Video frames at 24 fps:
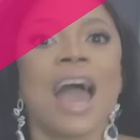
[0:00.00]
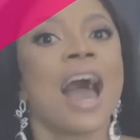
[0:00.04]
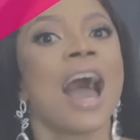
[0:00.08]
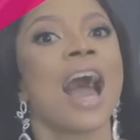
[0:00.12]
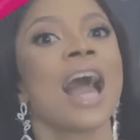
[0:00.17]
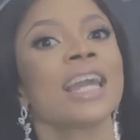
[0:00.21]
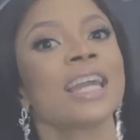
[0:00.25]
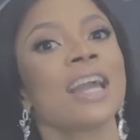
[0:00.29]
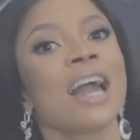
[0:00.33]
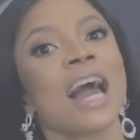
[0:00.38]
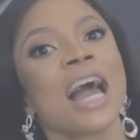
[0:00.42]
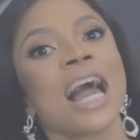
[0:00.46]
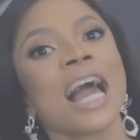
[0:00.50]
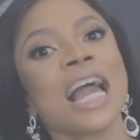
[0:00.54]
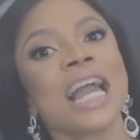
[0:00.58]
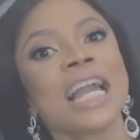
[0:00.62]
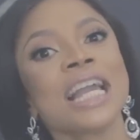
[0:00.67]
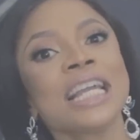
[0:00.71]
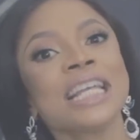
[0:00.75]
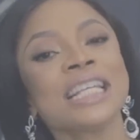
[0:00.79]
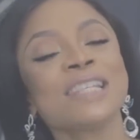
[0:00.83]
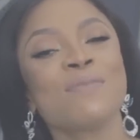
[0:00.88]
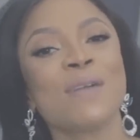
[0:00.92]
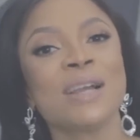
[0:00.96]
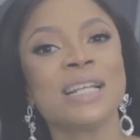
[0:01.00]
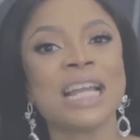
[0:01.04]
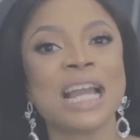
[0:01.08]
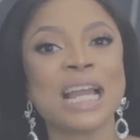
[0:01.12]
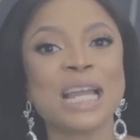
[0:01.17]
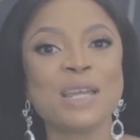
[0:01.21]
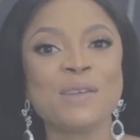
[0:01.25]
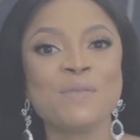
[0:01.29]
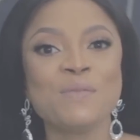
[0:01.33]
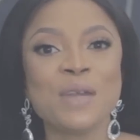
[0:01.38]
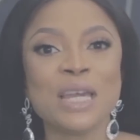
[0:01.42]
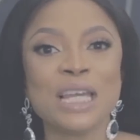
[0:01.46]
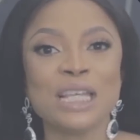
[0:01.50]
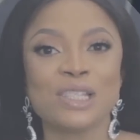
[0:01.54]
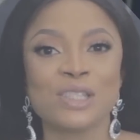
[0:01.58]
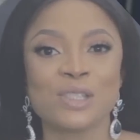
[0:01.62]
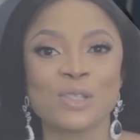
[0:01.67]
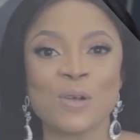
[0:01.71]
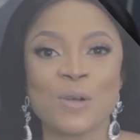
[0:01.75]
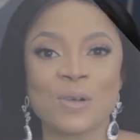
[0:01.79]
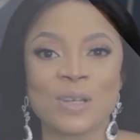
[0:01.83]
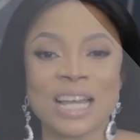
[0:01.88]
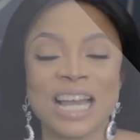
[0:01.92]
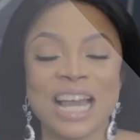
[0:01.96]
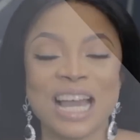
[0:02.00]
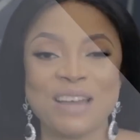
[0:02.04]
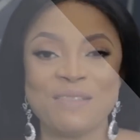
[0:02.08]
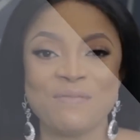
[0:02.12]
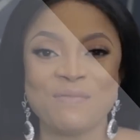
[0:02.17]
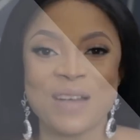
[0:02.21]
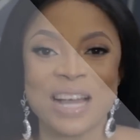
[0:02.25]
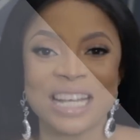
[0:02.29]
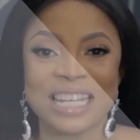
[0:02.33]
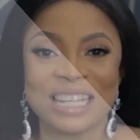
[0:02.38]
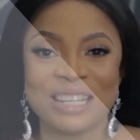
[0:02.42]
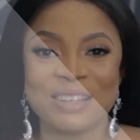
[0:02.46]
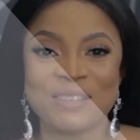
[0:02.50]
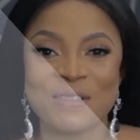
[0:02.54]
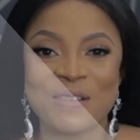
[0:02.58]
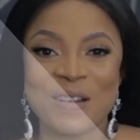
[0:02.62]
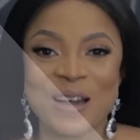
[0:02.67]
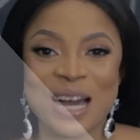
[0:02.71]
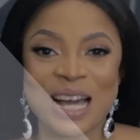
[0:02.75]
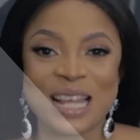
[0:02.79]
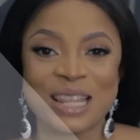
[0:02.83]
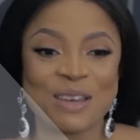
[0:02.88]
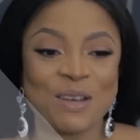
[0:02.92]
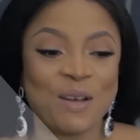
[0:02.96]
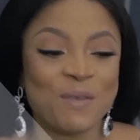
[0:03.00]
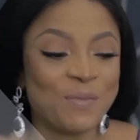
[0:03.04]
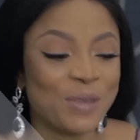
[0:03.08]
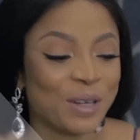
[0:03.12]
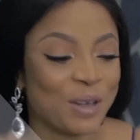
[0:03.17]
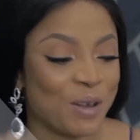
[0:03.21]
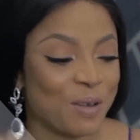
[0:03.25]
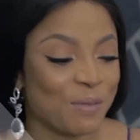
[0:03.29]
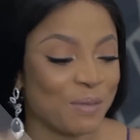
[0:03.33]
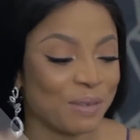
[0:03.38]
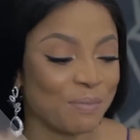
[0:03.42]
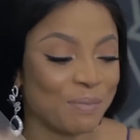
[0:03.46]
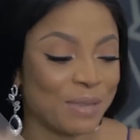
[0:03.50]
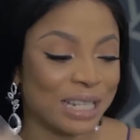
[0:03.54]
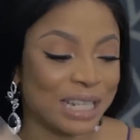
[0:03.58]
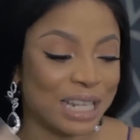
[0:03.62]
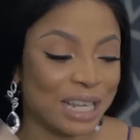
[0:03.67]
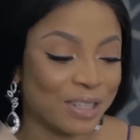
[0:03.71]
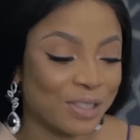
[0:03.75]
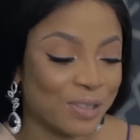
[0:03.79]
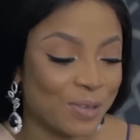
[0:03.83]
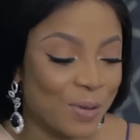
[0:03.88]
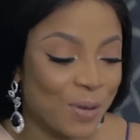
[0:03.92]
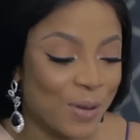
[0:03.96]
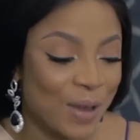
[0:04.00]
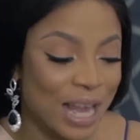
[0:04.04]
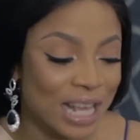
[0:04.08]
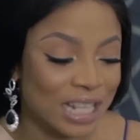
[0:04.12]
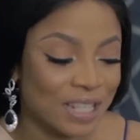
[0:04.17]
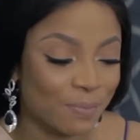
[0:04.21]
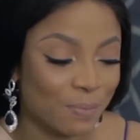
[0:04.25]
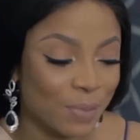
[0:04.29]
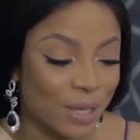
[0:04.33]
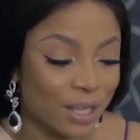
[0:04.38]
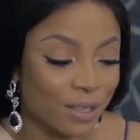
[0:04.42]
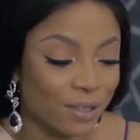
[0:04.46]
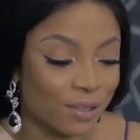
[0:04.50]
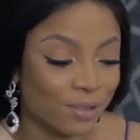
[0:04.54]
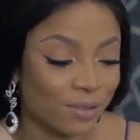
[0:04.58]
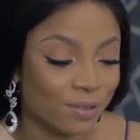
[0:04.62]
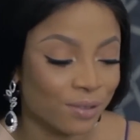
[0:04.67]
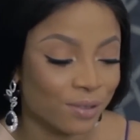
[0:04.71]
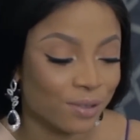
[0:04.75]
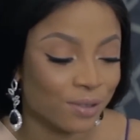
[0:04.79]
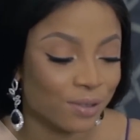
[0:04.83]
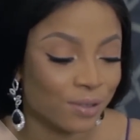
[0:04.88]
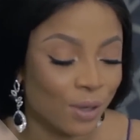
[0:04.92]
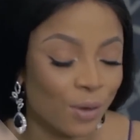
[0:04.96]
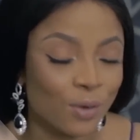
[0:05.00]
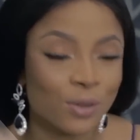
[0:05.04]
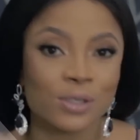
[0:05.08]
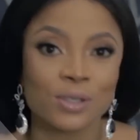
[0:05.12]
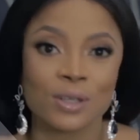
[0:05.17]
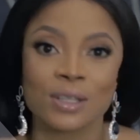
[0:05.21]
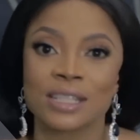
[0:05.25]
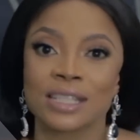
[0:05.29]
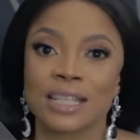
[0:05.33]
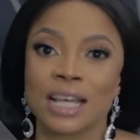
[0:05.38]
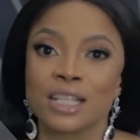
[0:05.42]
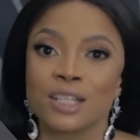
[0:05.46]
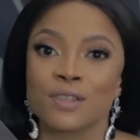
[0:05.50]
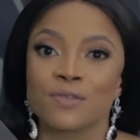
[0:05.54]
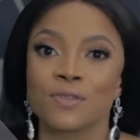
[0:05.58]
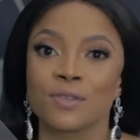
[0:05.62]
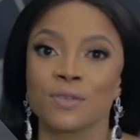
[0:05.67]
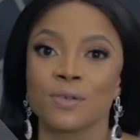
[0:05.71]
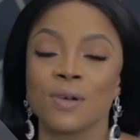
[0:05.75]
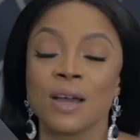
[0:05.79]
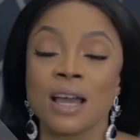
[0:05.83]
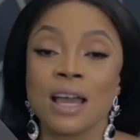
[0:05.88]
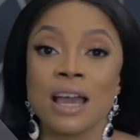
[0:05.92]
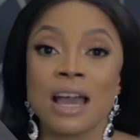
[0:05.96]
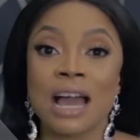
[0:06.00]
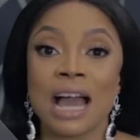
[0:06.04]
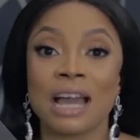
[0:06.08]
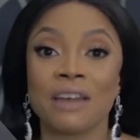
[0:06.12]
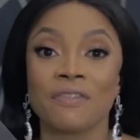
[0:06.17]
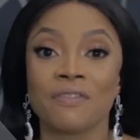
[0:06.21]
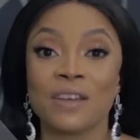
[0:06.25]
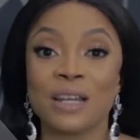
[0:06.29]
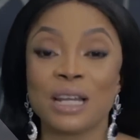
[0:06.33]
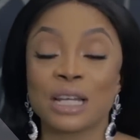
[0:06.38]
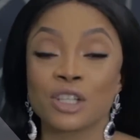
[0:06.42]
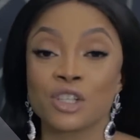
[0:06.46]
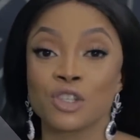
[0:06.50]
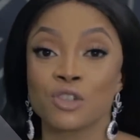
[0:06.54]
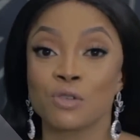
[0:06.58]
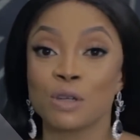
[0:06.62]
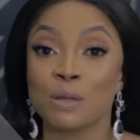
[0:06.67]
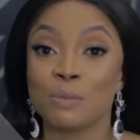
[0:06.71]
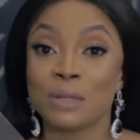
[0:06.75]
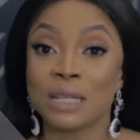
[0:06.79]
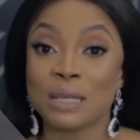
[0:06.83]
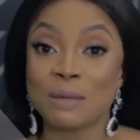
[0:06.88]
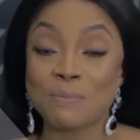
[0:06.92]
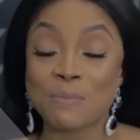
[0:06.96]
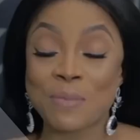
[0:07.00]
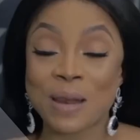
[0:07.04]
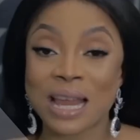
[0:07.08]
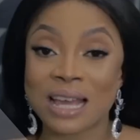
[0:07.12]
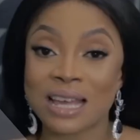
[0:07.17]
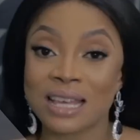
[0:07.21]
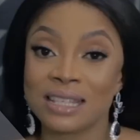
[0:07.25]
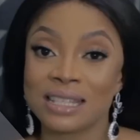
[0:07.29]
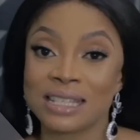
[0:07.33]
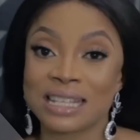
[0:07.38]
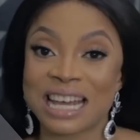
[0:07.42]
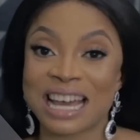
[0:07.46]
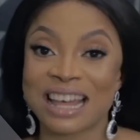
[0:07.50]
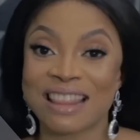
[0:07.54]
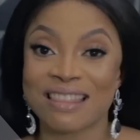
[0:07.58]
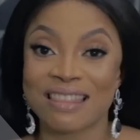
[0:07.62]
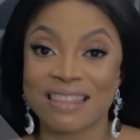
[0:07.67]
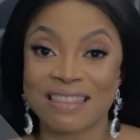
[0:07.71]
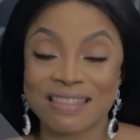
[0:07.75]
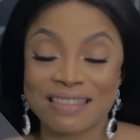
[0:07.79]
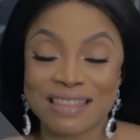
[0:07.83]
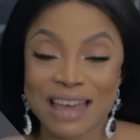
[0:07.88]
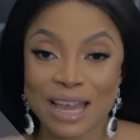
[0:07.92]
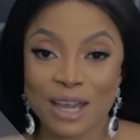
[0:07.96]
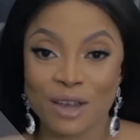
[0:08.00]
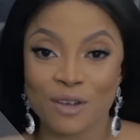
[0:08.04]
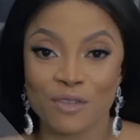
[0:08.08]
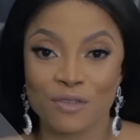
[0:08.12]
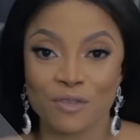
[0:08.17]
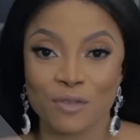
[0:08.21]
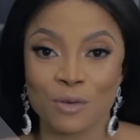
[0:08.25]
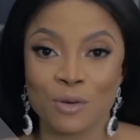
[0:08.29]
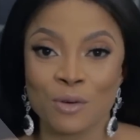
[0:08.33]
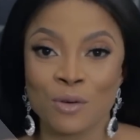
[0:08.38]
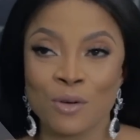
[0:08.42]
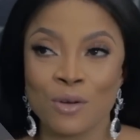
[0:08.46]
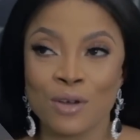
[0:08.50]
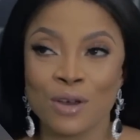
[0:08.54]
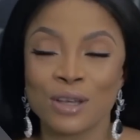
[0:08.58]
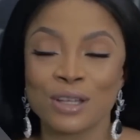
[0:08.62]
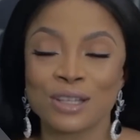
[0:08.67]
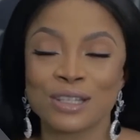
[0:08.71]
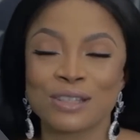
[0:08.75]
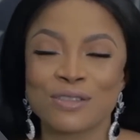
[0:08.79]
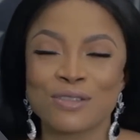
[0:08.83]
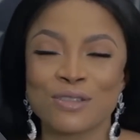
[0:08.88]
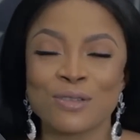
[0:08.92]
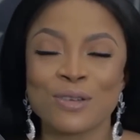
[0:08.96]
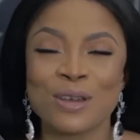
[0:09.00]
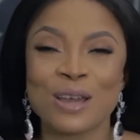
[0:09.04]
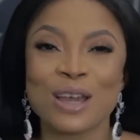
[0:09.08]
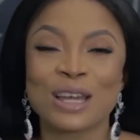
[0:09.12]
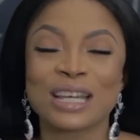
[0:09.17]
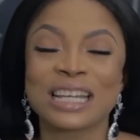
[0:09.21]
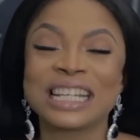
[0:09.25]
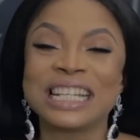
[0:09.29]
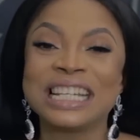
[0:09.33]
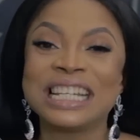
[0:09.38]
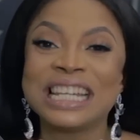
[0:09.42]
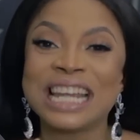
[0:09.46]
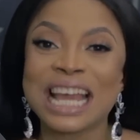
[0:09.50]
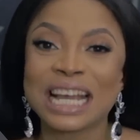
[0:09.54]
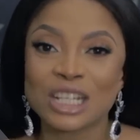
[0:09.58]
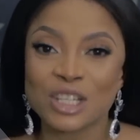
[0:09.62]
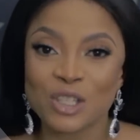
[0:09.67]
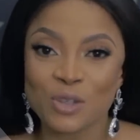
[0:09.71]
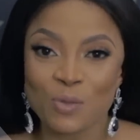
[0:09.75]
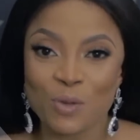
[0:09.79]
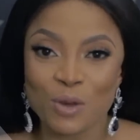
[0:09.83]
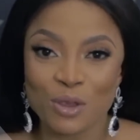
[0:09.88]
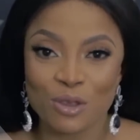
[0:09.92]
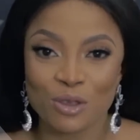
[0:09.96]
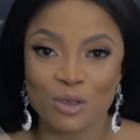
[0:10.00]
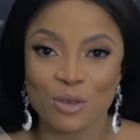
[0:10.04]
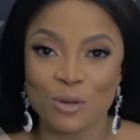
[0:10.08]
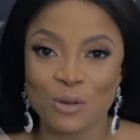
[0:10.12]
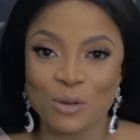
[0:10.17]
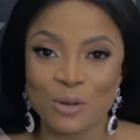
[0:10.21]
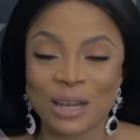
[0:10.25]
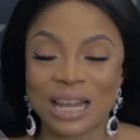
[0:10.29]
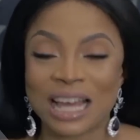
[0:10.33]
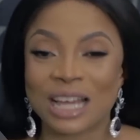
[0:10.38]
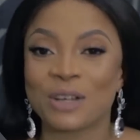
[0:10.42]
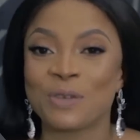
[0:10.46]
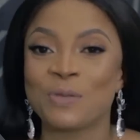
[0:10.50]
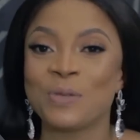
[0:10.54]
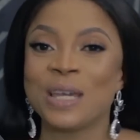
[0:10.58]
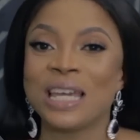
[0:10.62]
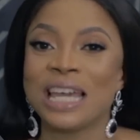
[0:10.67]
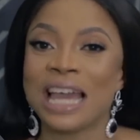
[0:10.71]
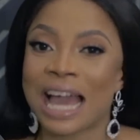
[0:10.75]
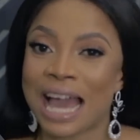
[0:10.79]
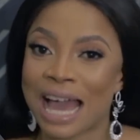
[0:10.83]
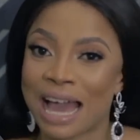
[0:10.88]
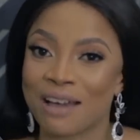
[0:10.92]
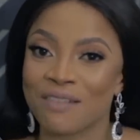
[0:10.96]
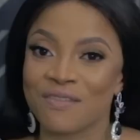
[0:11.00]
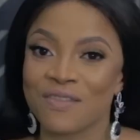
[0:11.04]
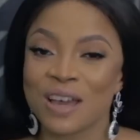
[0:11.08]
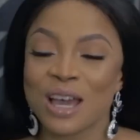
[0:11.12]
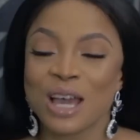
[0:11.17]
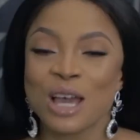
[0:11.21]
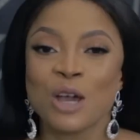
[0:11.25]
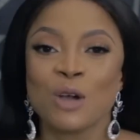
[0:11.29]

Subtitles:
Hi guys, my name is Toket Makinwa. The Unbecoming Media Tour has been so successful. I feel extremely blessed and thankful to connect with you like we have.